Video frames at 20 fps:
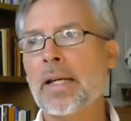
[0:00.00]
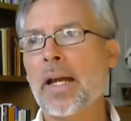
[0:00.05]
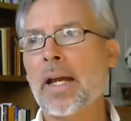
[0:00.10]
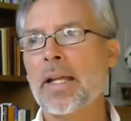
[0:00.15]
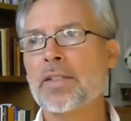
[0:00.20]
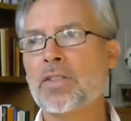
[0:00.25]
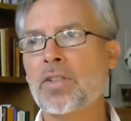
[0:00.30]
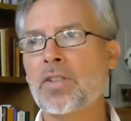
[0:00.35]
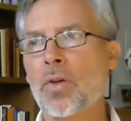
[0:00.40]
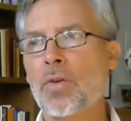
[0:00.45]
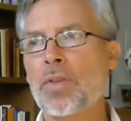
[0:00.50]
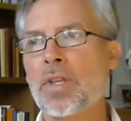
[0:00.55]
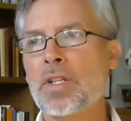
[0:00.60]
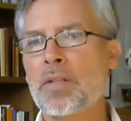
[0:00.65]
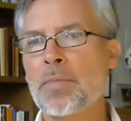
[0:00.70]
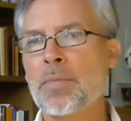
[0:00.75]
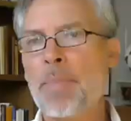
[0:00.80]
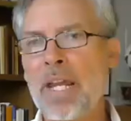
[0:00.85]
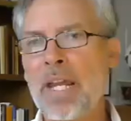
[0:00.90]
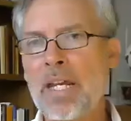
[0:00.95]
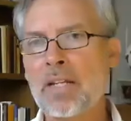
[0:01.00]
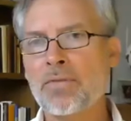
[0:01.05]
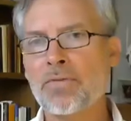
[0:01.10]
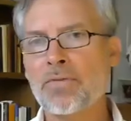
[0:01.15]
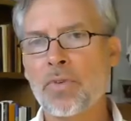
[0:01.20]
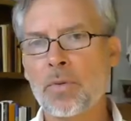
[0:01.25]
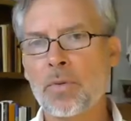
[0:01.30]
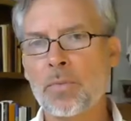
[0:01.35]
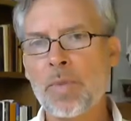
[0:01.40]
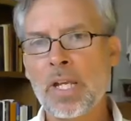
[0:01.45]
and so the debate
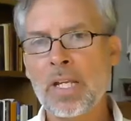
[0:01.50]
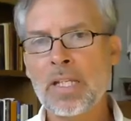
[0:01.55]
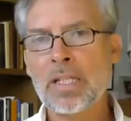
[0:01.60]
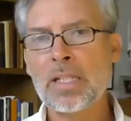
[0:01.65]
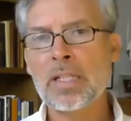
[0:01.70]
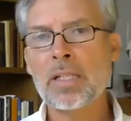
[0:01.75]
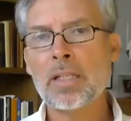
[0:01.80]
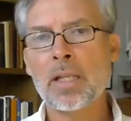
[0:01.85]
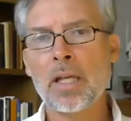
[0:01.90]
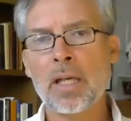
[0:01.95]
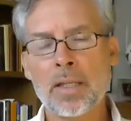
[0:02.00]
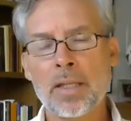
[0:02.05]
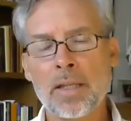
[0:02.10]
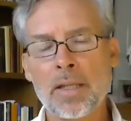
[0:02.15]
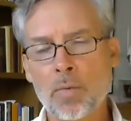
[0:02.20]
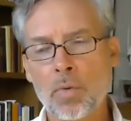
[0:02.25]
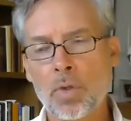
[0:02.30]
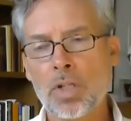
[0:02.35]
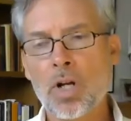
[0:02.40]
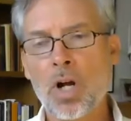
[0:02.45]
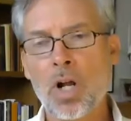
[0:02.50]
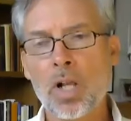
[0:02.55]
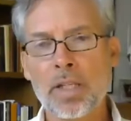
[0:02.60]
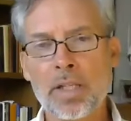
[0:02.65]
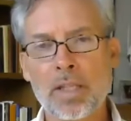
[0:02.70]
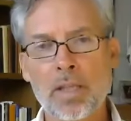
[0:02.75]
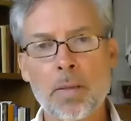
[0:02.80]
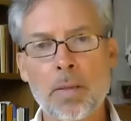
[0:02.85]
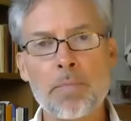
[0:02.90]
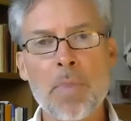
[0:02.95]
for many uh, that we're
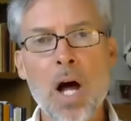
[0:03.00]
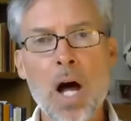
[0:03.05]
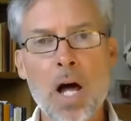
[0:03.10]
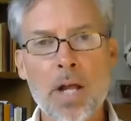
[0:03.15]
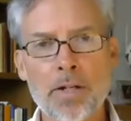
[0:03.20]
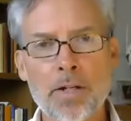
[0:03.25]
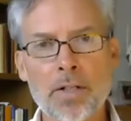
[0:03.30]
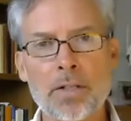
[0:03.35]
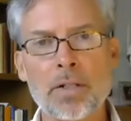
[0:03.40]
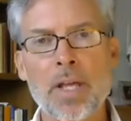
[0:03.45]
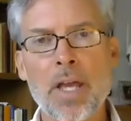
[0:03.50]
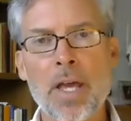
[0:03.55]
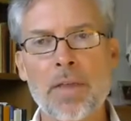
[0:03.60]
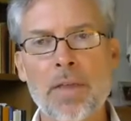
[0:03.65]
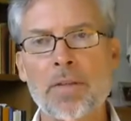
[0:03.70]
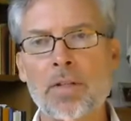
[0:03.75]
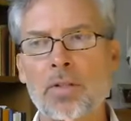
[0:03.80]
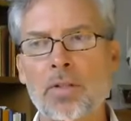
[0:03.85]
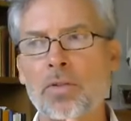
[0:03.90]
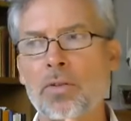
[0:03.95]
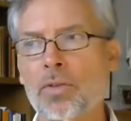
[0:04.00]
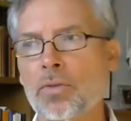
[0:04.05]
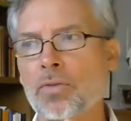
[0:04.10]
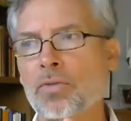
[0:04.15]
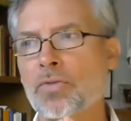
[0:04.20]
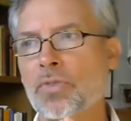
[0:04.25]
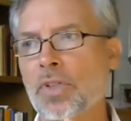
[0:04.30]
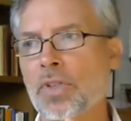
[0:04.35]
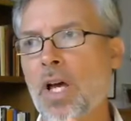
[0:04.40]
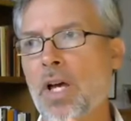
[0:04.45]
calling the modern ethical
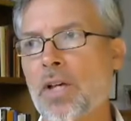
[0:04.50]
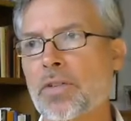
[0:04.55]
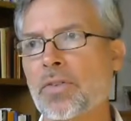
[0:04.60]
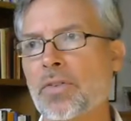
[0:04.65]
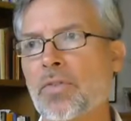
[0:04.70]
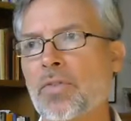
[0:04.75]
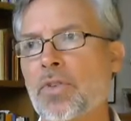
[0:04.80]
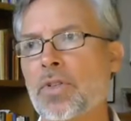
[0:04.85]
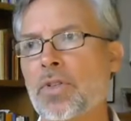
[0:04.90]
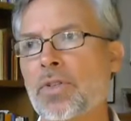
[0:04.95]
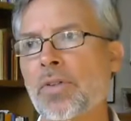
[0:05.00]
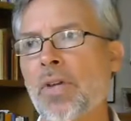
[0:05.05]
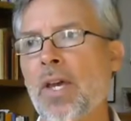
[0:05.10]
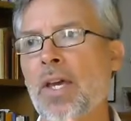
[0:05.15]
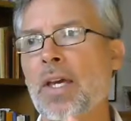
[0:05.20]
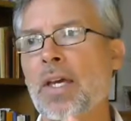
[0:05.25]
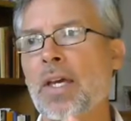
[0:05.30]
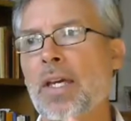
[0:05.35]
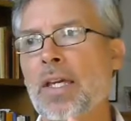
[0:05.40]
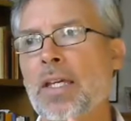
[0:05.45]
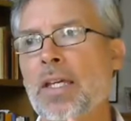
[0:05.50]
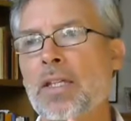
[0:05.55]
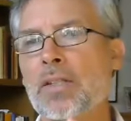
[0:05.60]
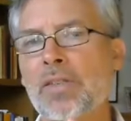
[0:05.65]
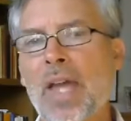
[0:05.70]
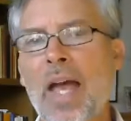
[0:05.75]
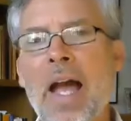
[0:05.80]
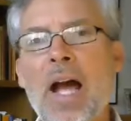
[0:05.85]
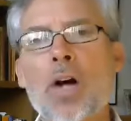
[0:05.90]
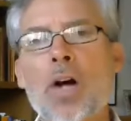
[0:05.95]
philosophers is
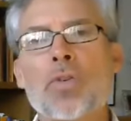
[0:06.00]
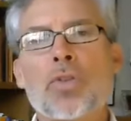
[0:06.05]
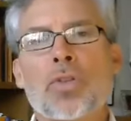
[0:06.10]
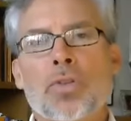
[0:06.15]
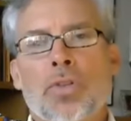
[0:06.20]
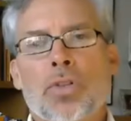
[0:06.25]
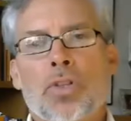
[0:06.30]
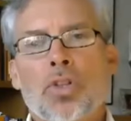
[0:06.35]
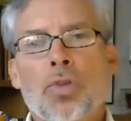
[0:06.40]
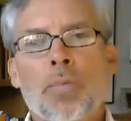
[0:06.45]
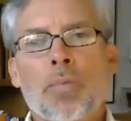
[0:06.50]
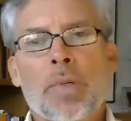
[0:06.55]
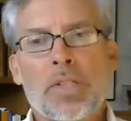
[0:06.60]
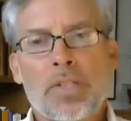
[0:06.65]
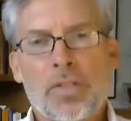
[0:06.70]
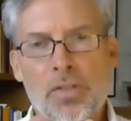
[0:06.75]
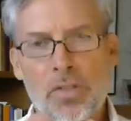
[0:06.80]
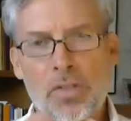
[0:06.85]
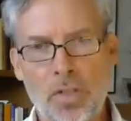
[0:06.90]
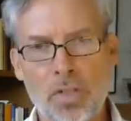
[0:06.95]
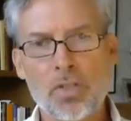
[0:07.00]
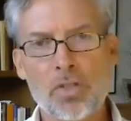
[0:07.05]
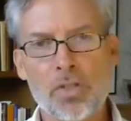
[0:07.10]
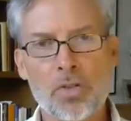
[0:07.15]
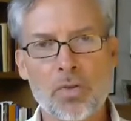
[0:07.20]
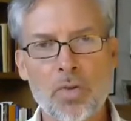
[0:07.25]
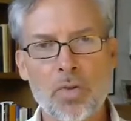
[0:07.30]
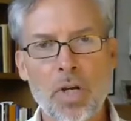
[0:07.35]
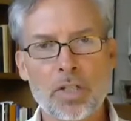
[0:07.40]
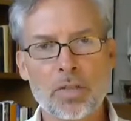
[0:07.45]
how do humans
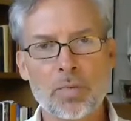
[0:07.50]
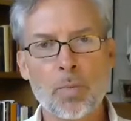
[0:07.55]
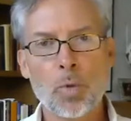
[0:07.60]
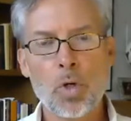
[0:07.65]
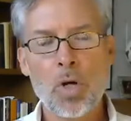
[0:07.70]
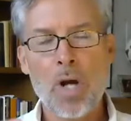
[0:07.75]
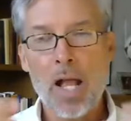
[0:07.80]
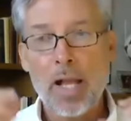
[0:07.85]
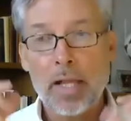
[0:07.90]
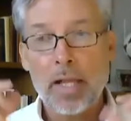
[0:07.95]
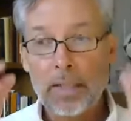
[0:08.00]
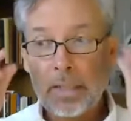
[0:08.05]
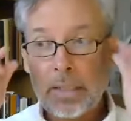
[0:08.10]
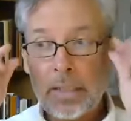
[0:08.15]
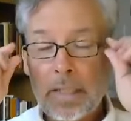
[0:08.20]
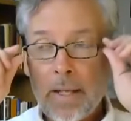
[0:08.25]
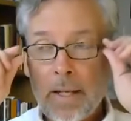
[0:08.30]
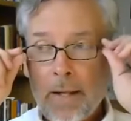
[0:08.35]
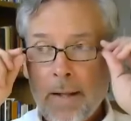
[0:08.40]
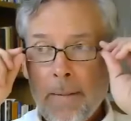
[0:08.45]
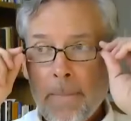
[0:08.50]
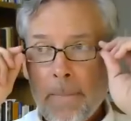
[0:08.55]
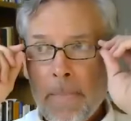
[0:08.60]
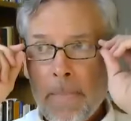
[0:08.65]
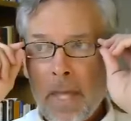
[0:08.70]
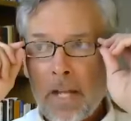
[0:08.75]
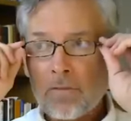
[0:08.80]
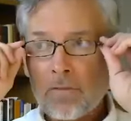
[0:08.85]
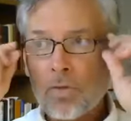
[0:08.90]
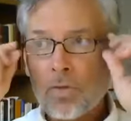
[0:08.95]
construct morality?
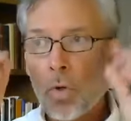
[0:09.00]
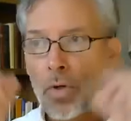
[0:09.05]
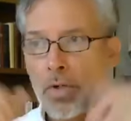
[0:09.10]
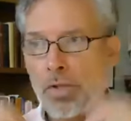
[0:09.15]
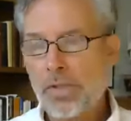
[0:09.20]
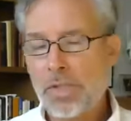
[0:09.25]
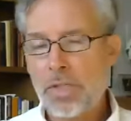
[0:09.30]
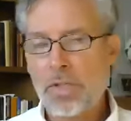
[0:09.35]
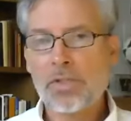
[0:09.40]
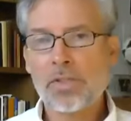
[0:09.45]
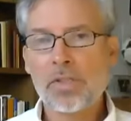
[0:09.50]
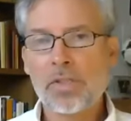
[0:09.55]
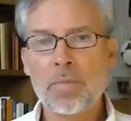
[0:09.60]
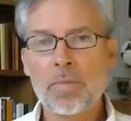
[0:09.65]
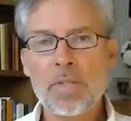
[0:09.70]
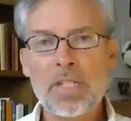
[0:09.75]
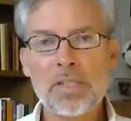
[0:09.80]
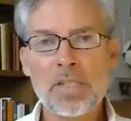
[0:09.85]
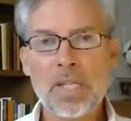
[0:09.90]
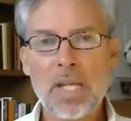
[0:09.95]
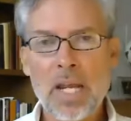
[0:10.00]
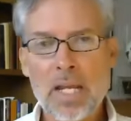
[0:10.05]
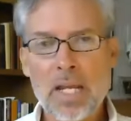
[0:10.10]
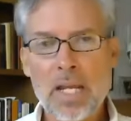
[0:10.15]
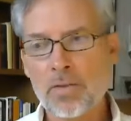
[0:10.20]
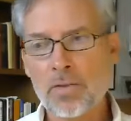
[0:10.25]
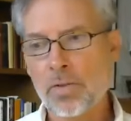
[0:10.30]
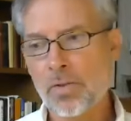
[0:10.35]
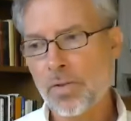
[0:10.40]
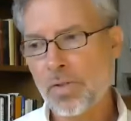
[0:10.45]
And of course, there's some easy
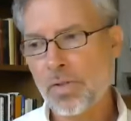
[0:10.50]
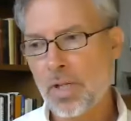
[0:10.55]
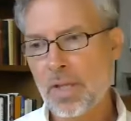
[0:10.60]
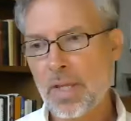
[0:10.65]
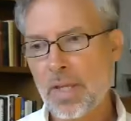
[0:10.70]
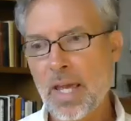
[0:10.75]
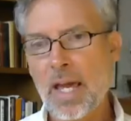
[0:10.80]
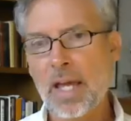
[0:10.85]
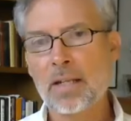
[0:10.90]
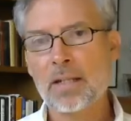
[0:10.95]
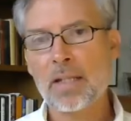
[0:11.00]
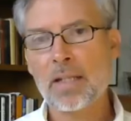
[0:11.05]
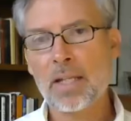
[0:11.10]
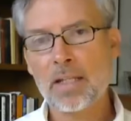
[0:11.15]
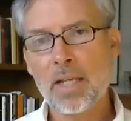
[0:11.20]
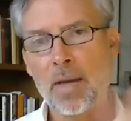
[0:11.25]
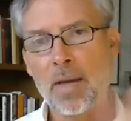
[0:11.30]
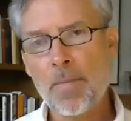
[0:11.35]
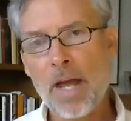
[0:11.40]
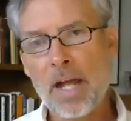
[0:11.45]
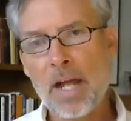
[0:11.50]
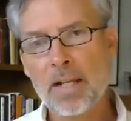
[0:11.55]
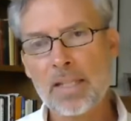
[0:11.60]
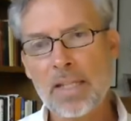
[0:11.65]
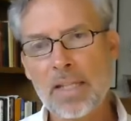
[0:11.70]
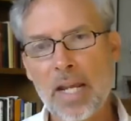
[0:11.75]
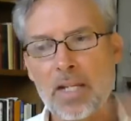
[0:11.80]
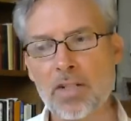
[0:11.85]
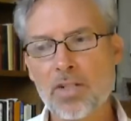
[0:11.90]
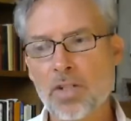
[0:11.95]
answers to that that come out of
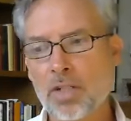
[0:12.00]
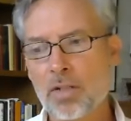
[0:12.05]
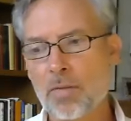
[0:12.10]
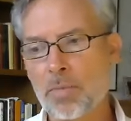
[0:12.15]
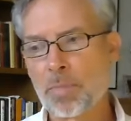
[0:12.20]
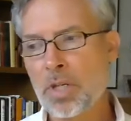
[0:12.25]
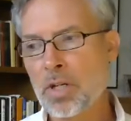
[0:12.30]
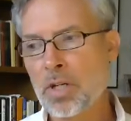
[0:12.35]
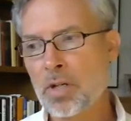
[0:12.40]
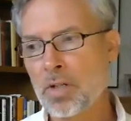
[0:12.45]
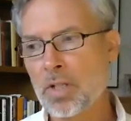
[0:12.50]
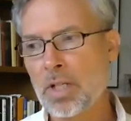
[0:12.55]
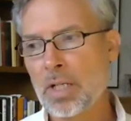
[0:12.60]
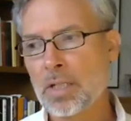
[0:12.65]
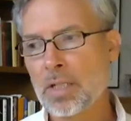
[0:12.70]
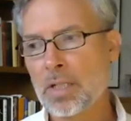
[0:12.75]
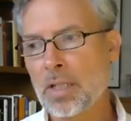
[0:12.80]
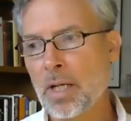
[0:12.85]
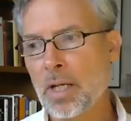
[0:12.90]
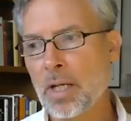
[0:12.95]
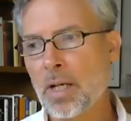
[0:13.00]
the ancient period.